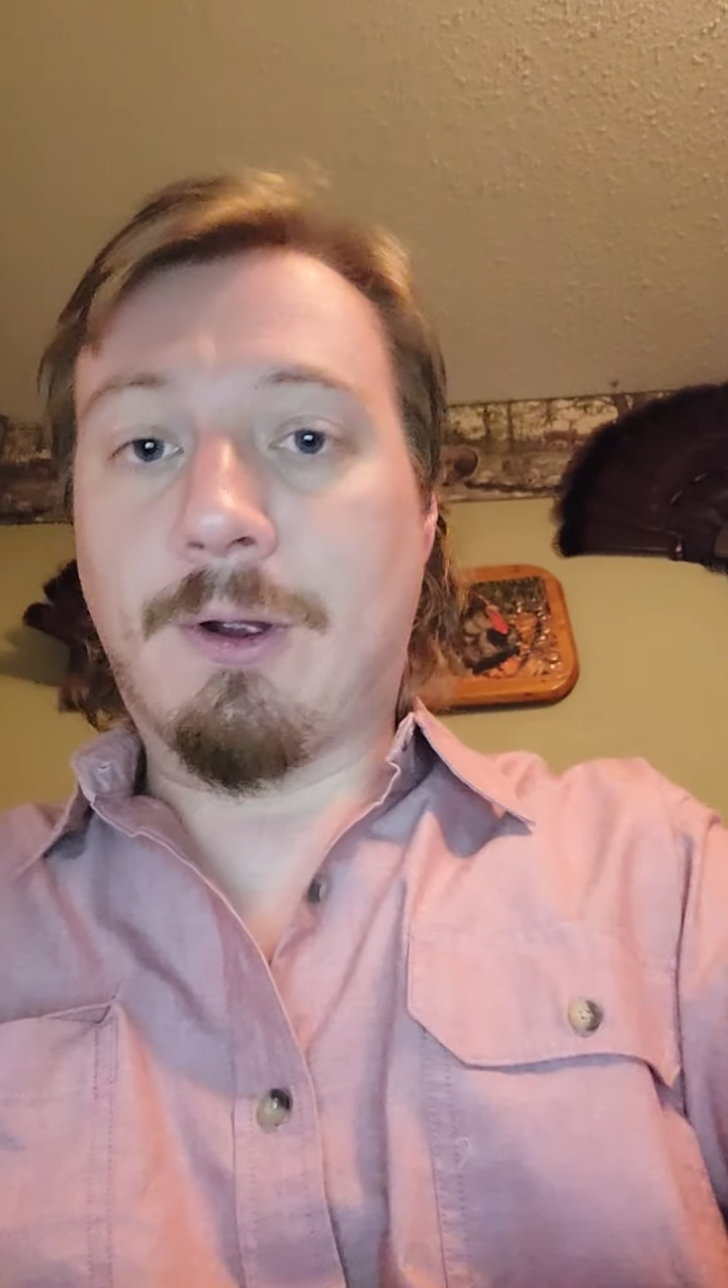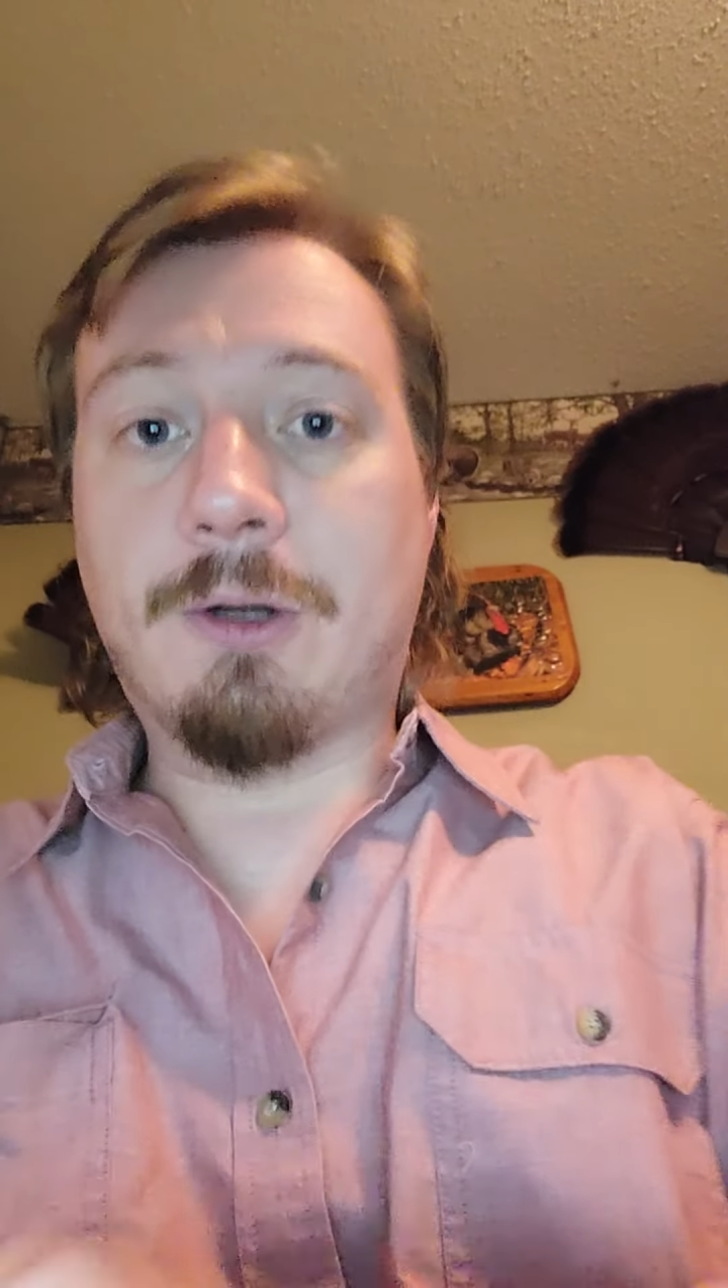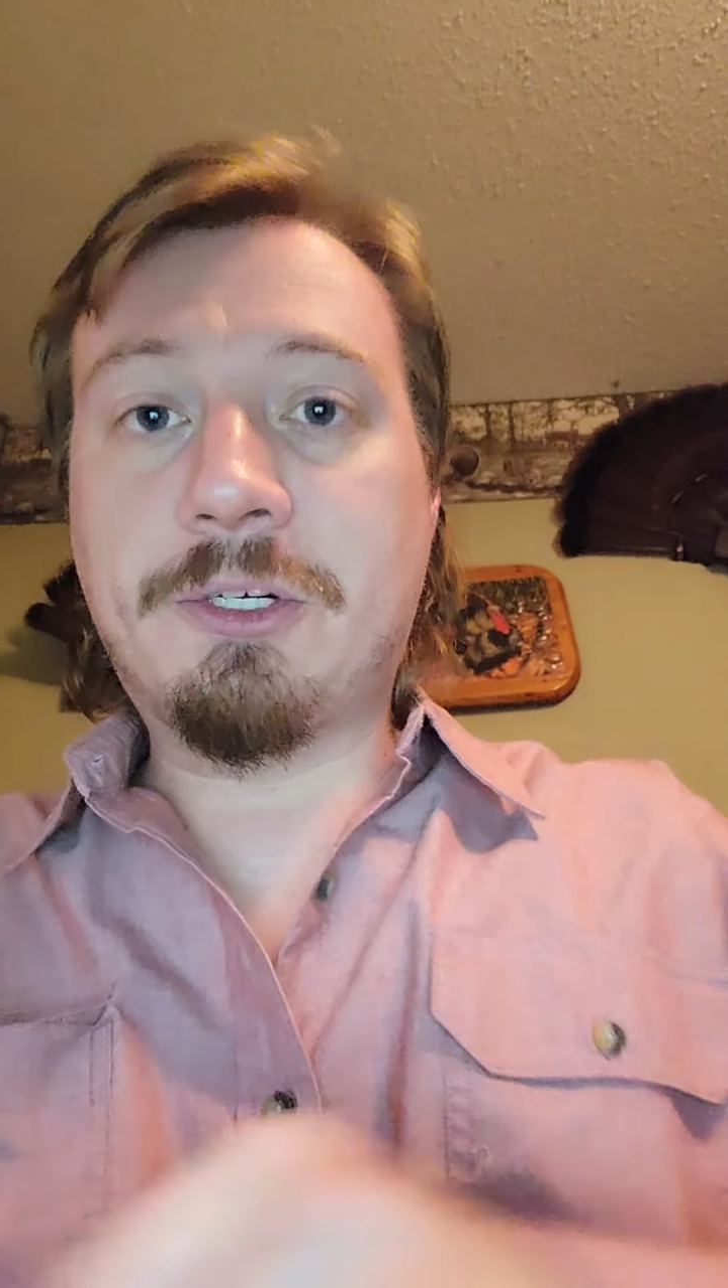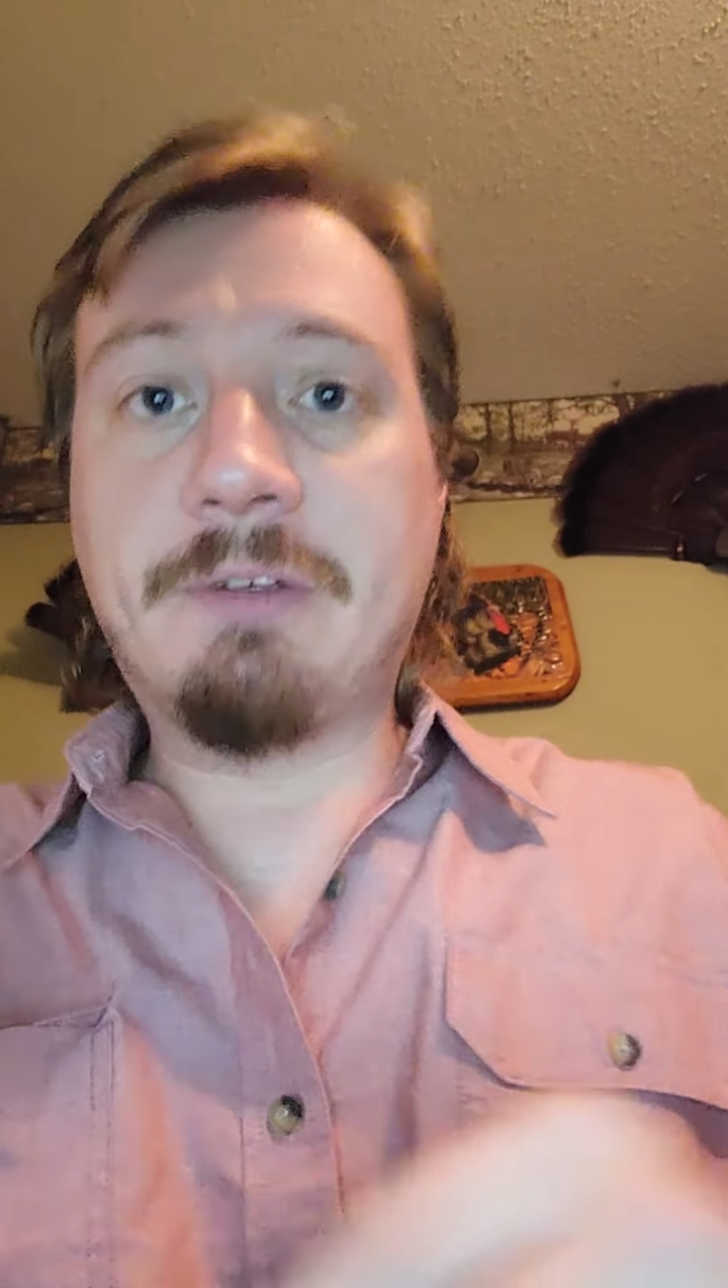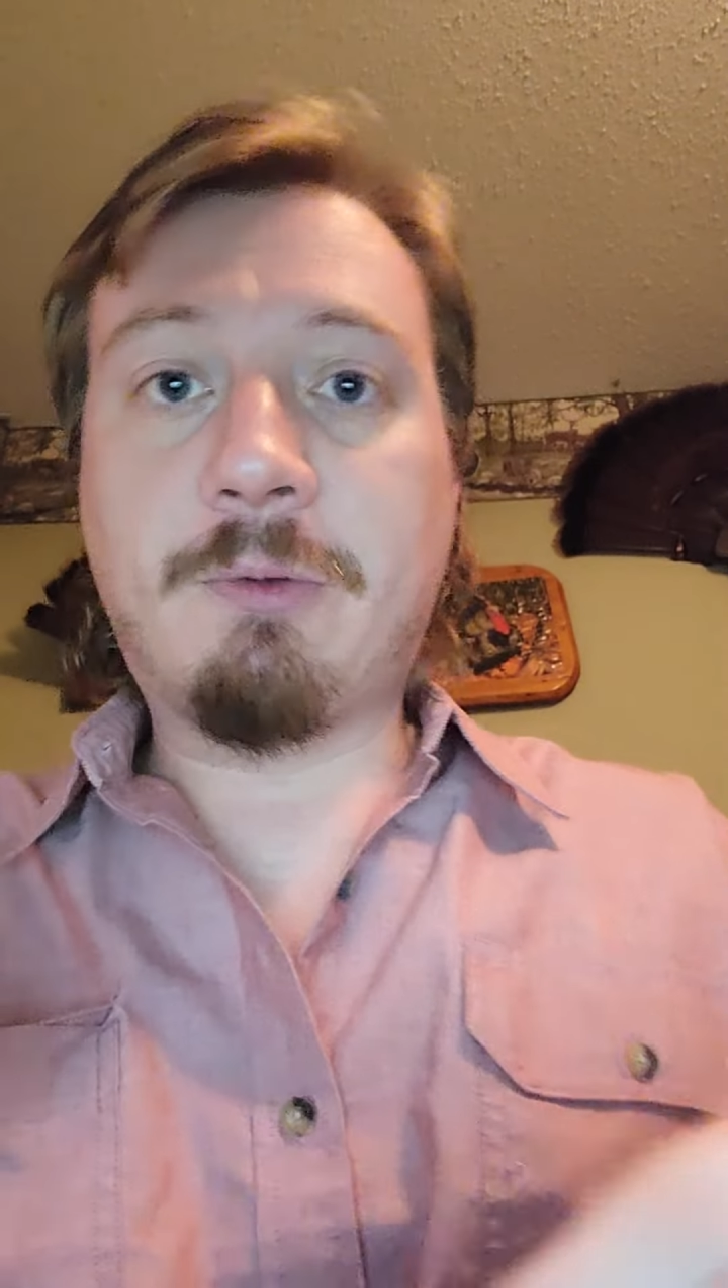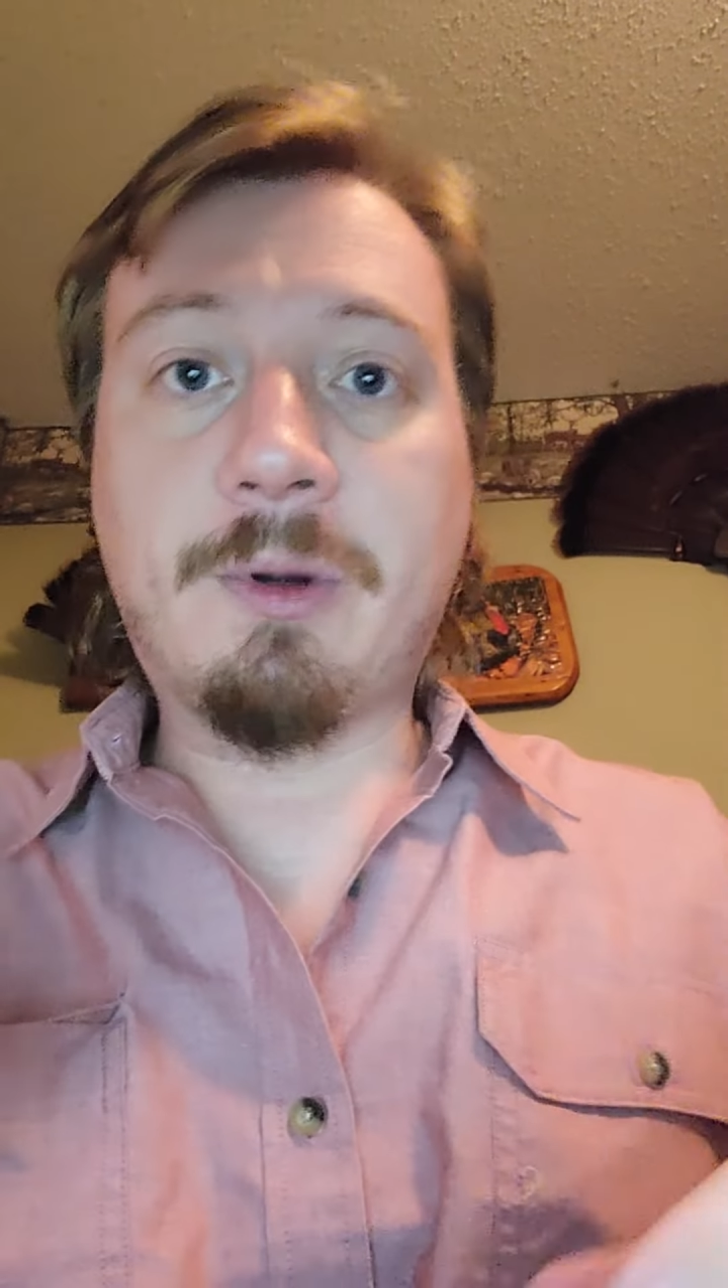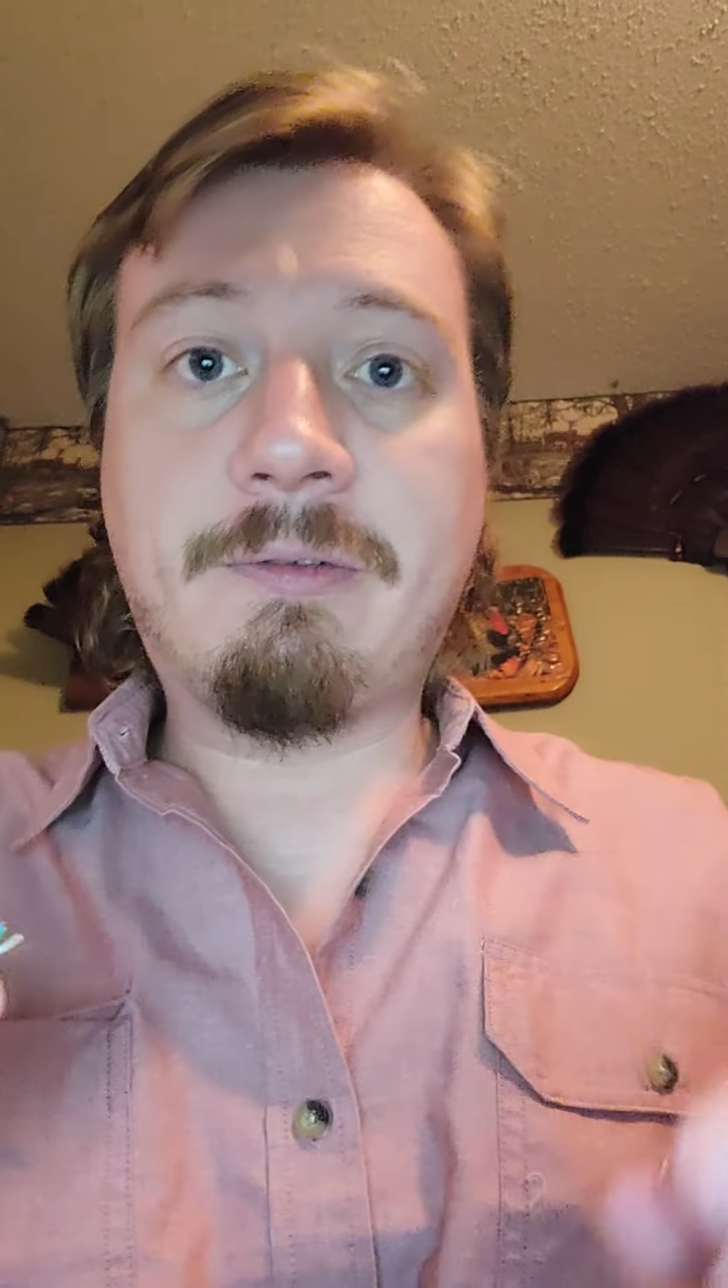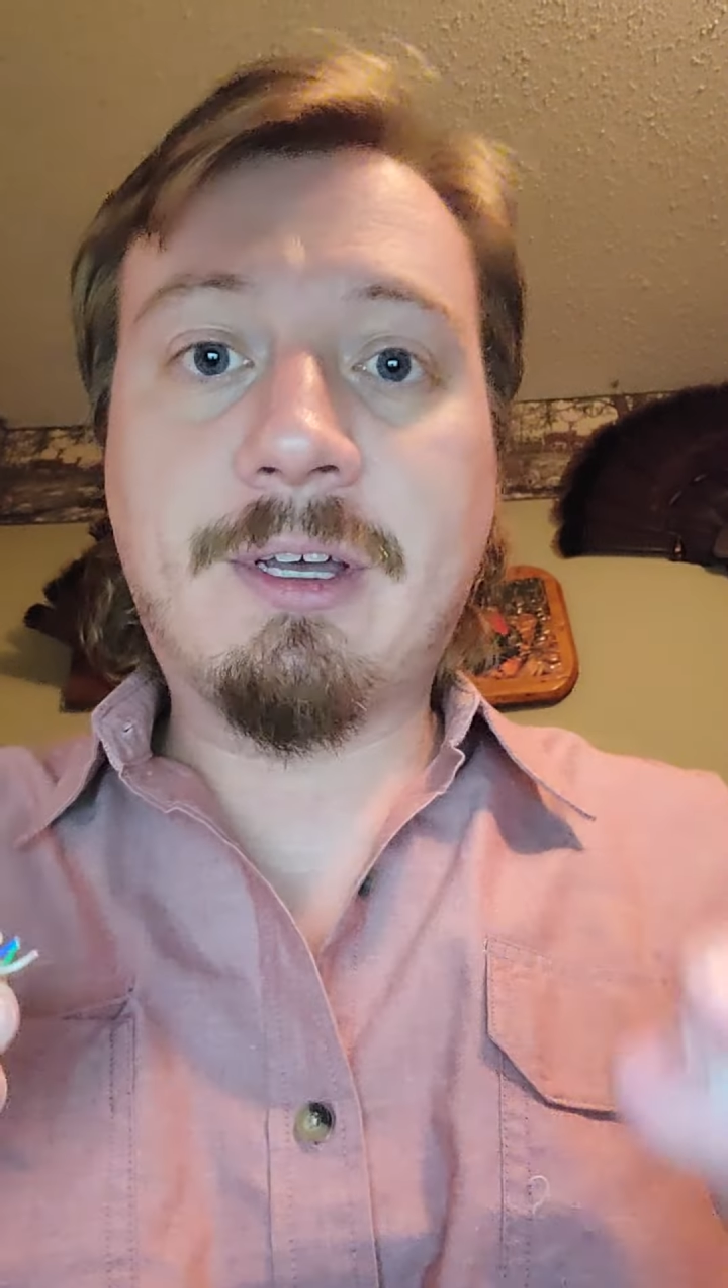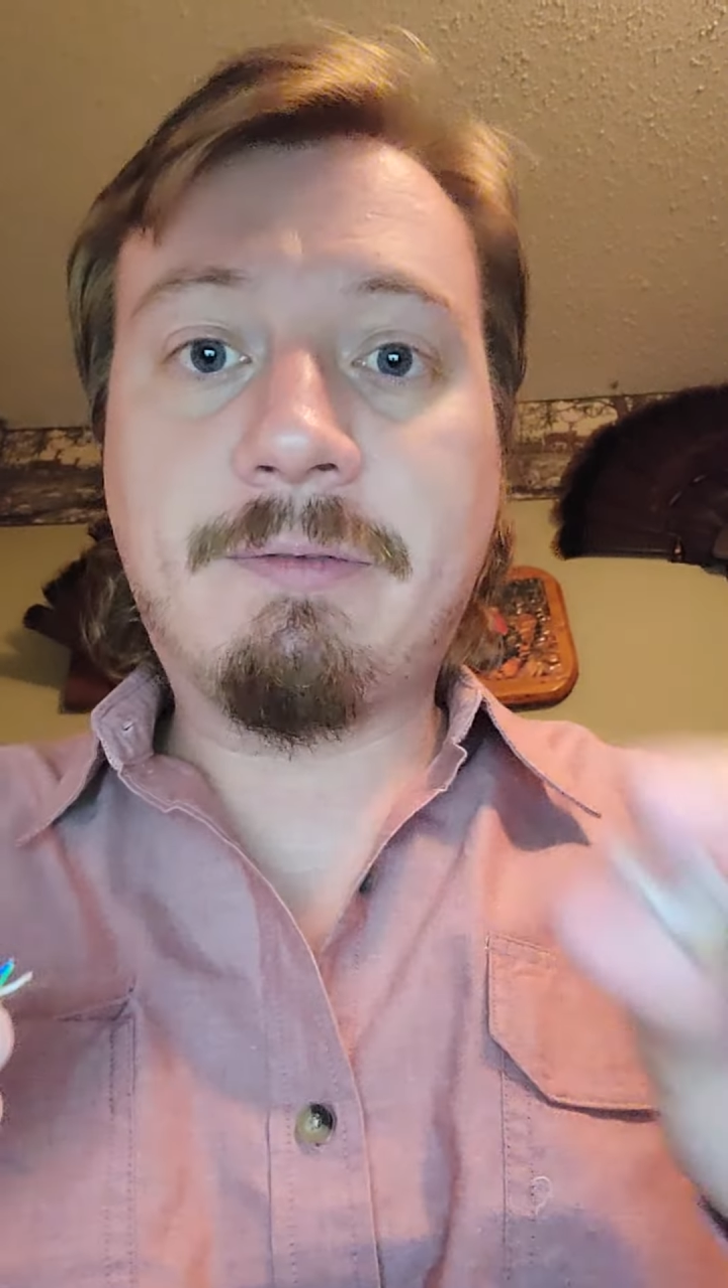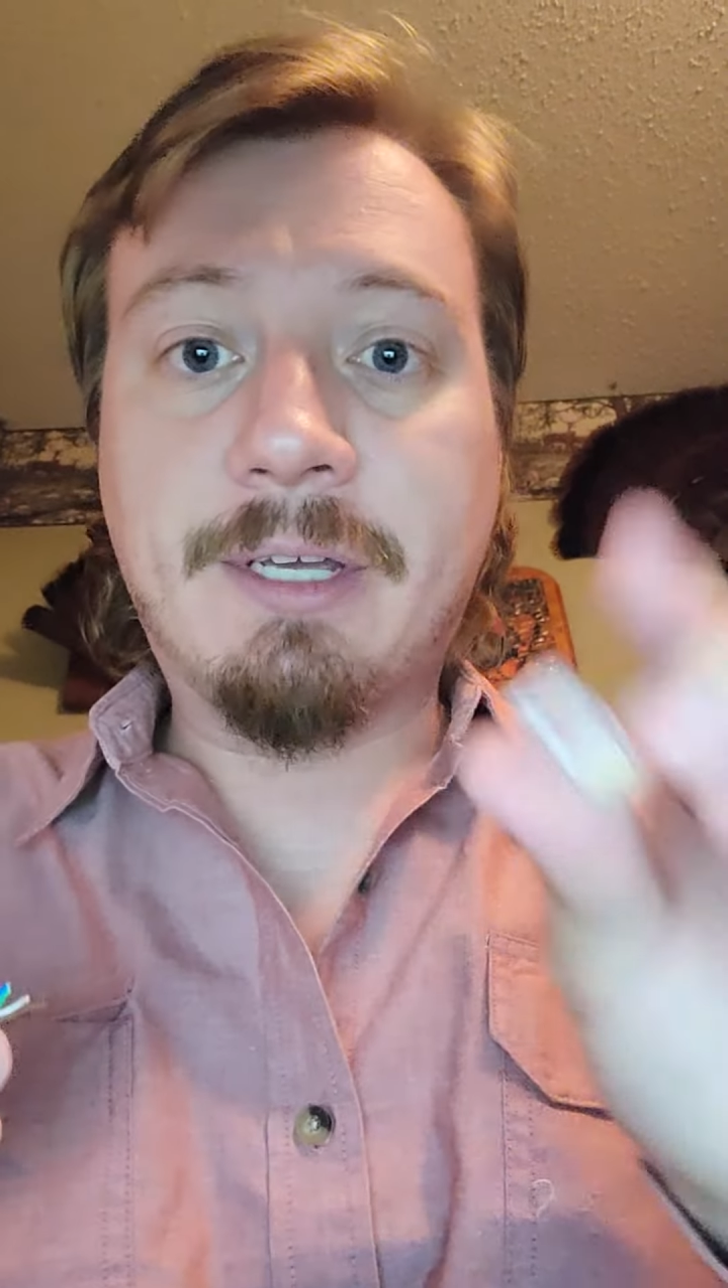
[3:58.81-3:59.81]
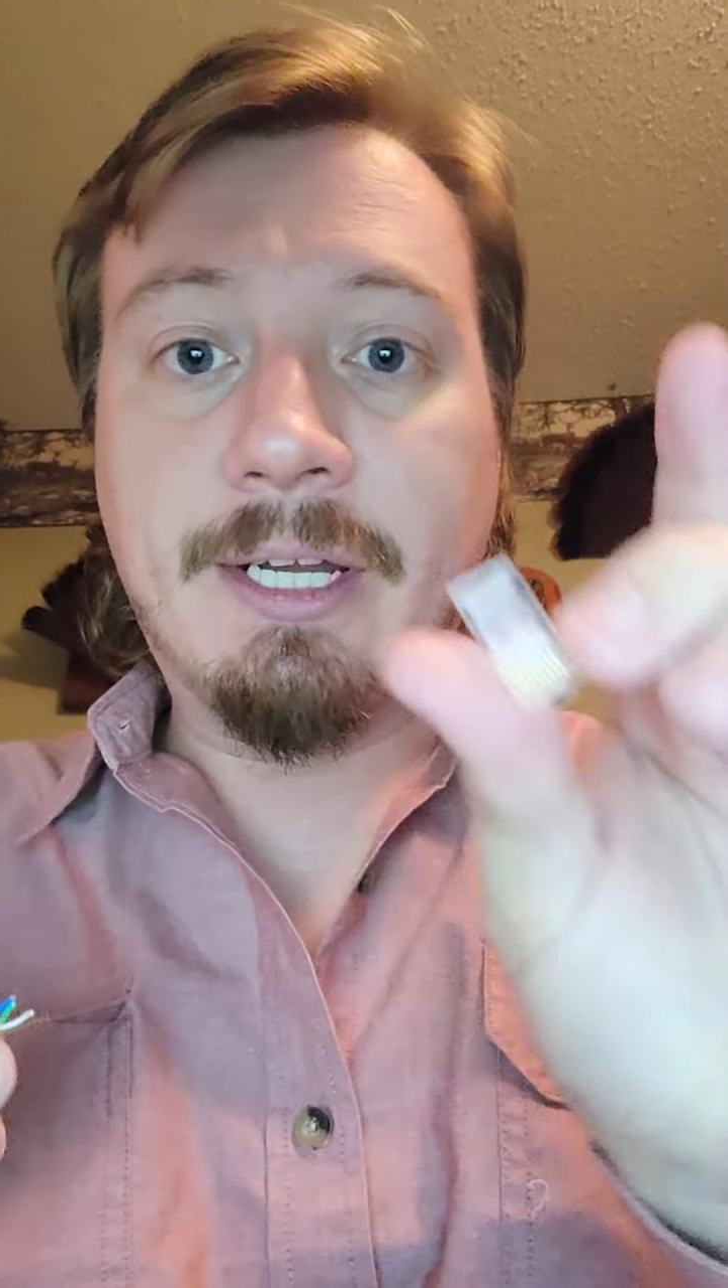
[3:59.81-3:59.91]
RJ45